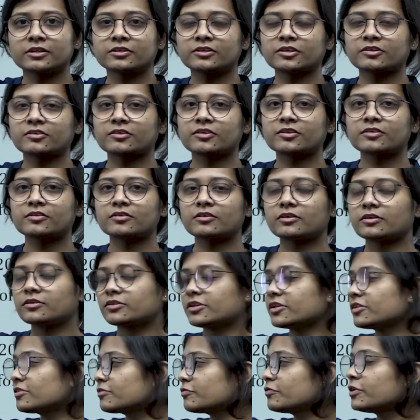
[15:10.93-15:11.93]
This is uh,
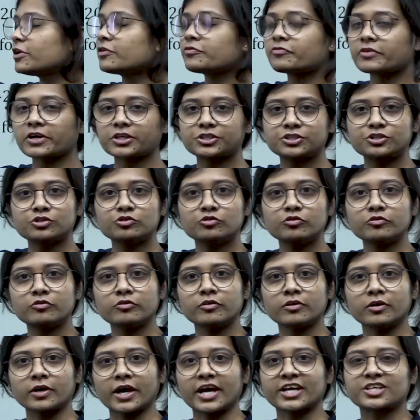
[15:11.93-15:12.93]
this will fetch you
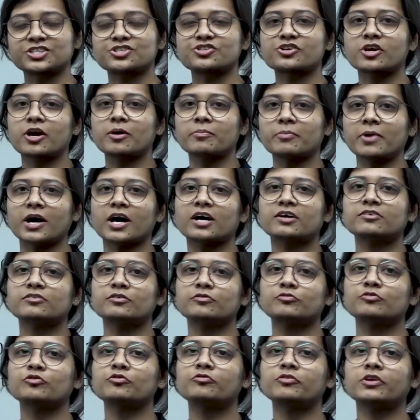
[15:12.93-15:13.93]
uh, extra marks
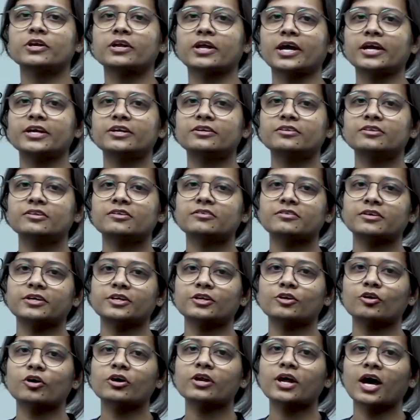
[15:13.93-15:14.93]
if you will write this
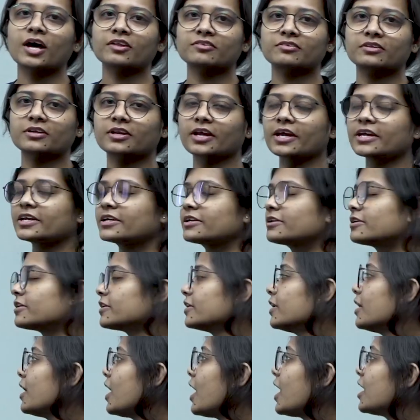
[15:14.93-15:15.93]
in your answer write
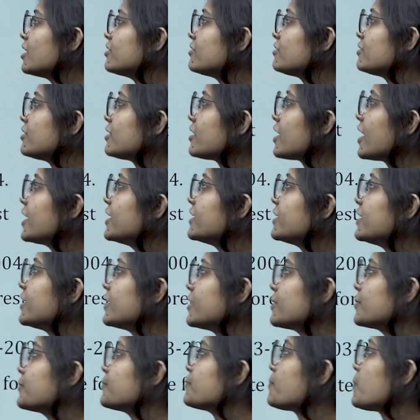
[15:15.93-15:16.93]
answer
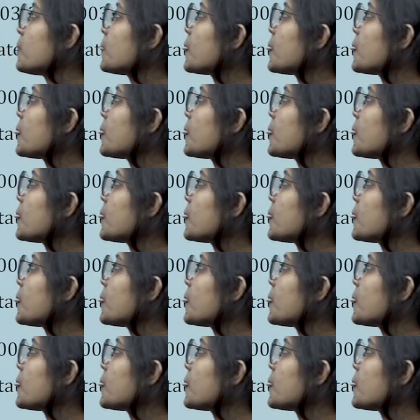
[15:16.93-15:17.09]
writing.